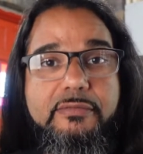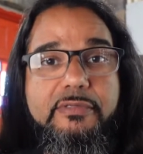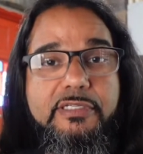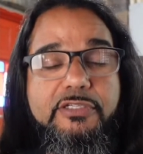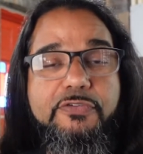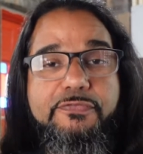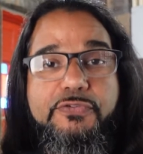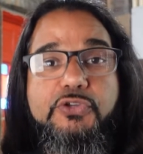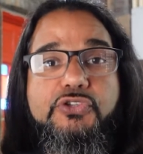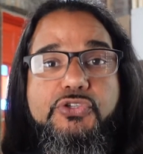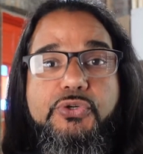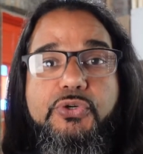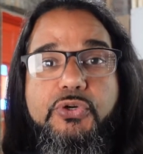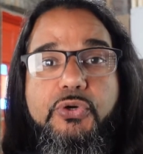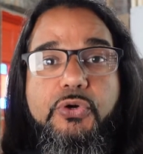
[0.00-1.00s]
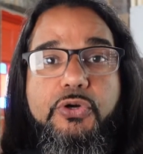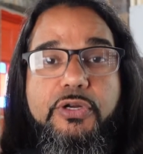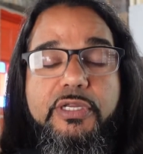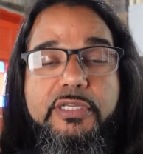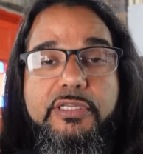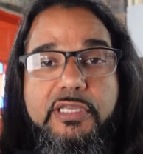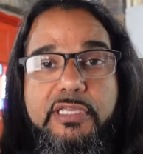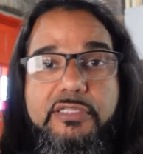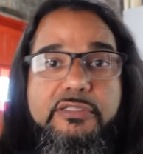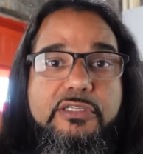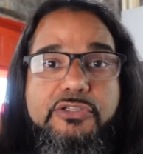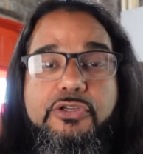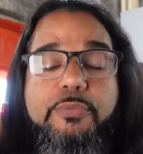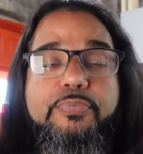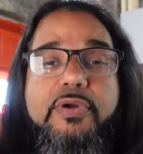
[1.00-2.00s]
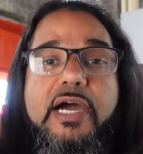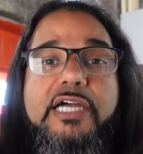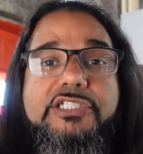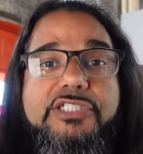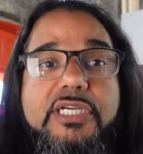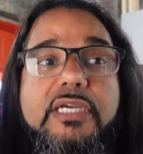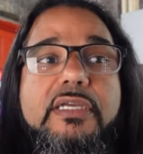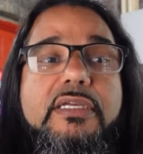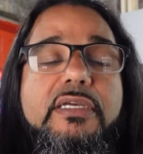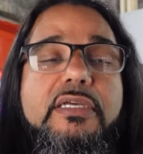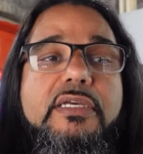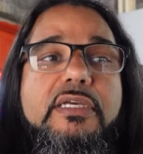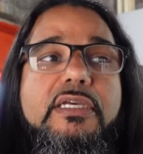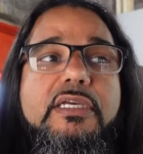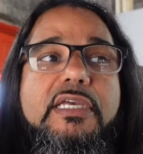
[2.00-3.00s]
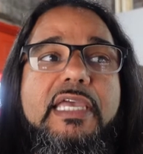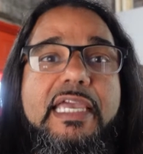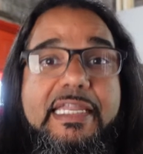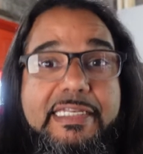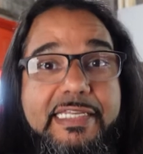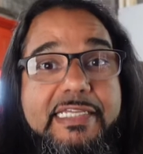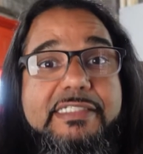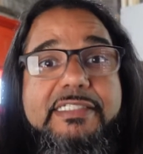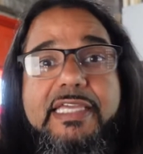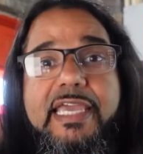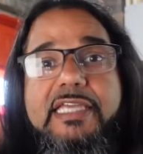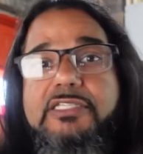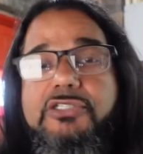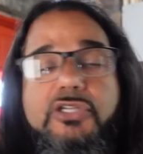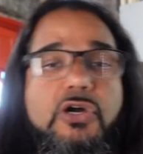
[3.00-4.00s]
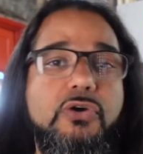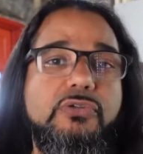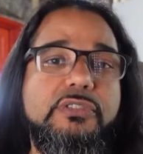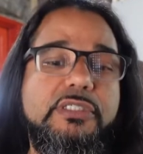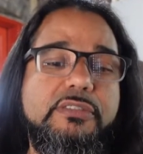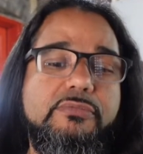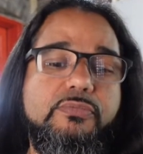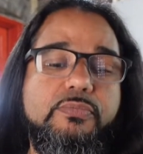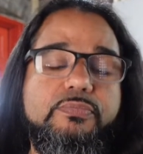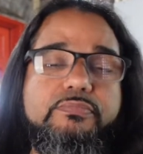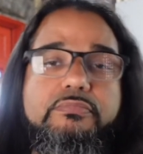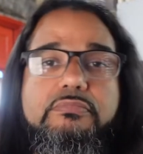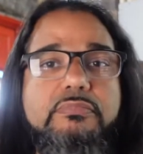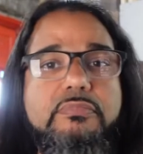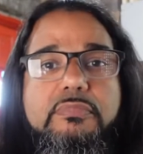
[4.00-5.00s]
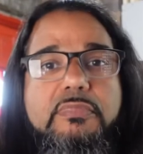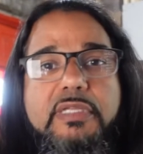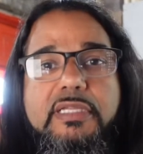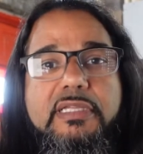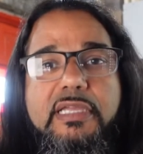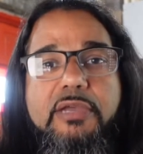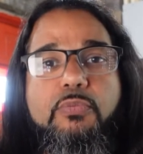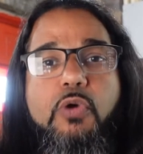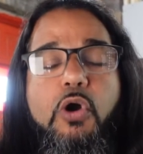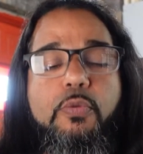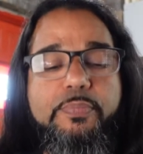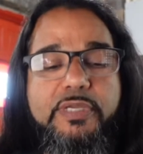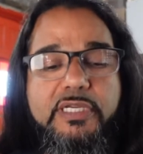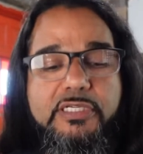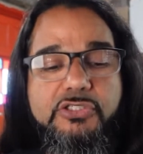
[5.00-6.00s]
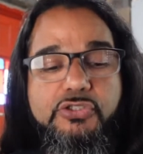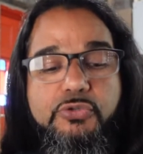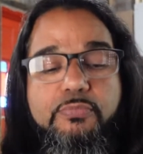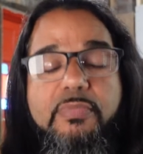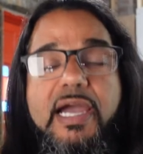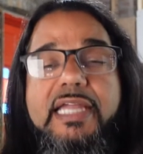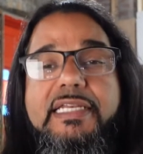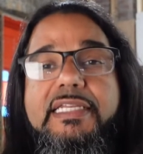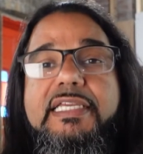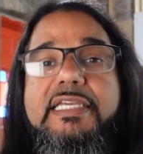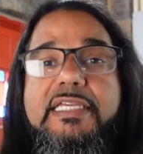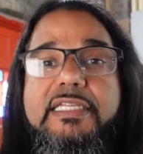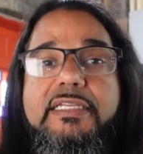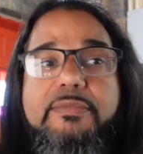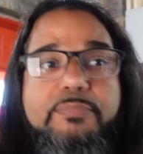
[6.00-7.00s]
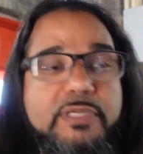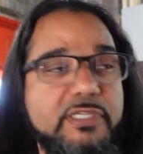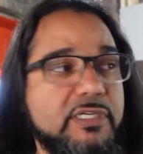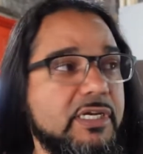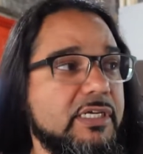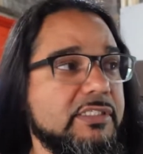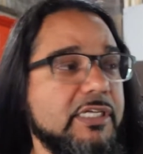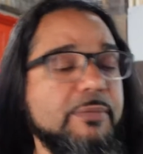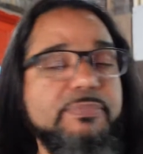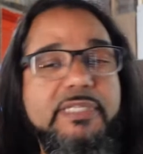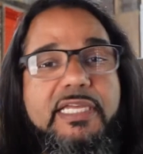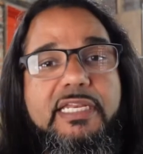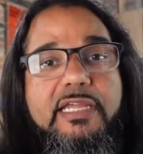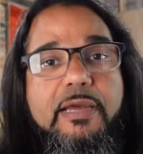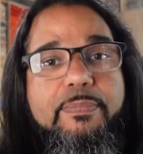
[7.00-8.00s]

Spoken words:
in the future or in your project? In this case, no, it won't, because you might need, because updated